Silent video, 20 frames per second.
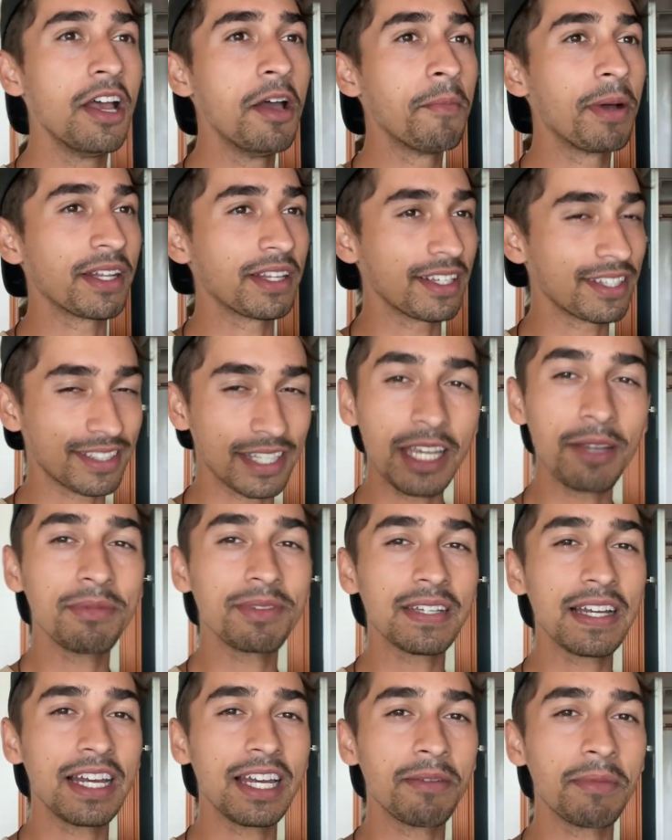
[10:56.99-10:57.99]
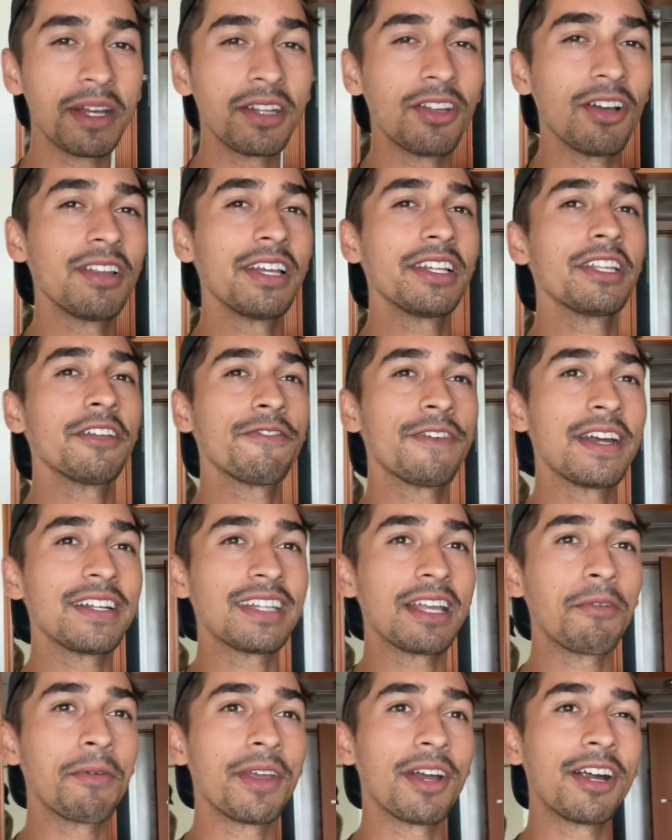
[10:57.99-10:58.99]
But at the same time, I don't like the fact
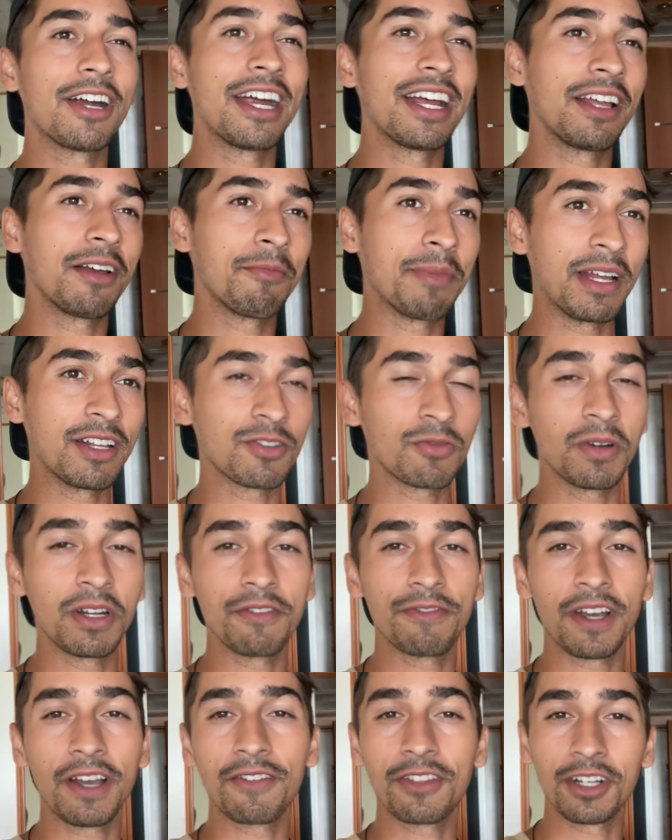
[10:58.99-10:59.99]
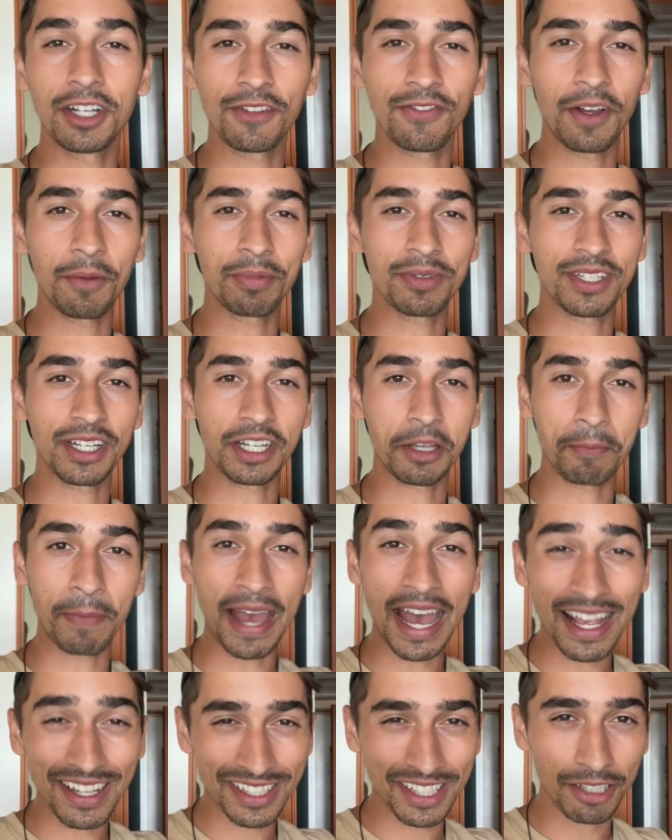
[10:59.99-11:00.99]
that we are at about 25–35%
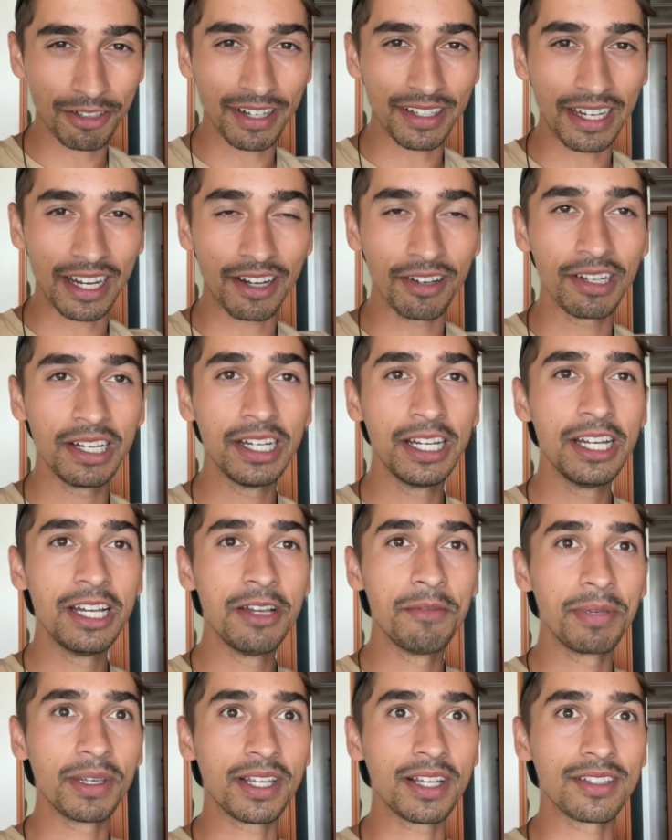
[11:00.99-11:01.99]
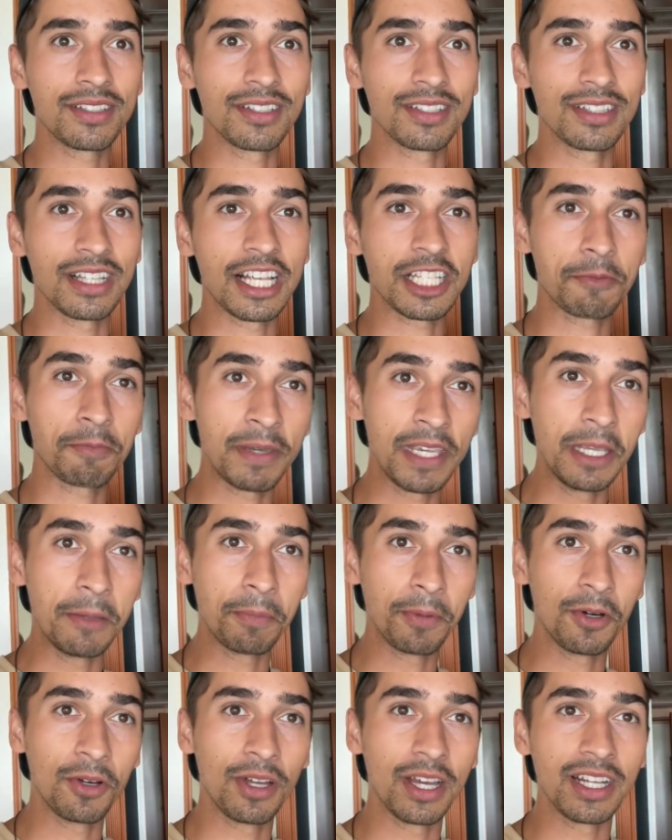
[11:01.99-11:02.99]
capacity right now because there's less
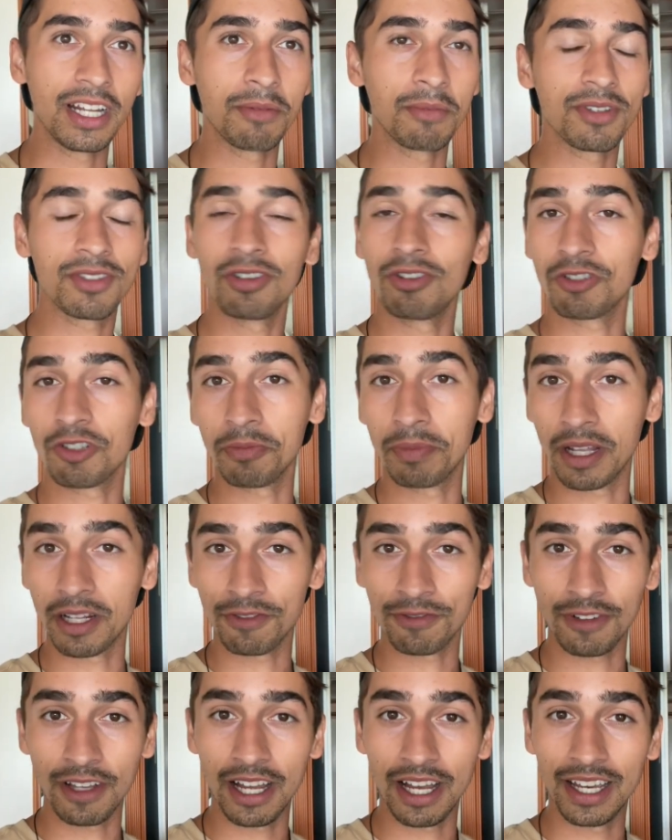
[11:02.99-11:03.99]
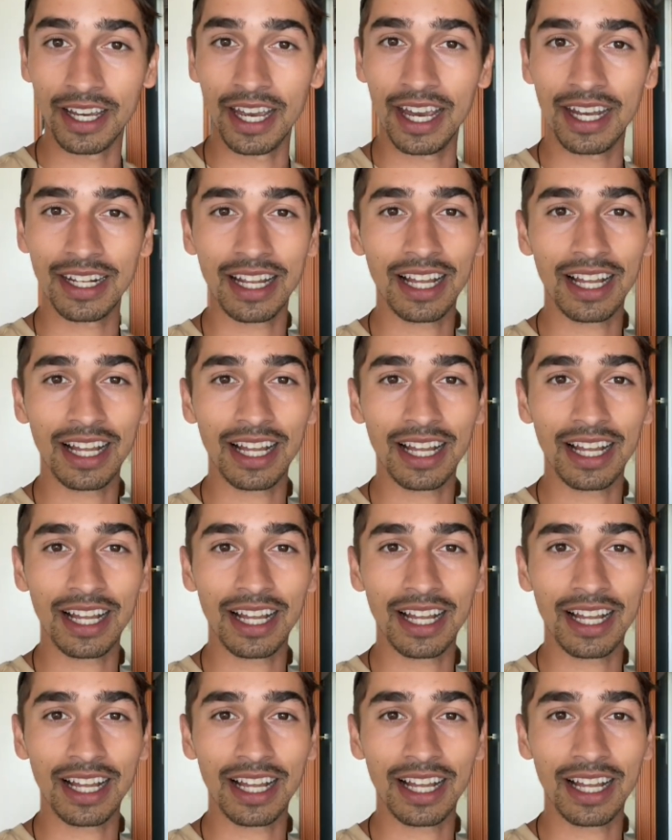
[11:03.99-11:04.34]
people and I'm a social butterfly and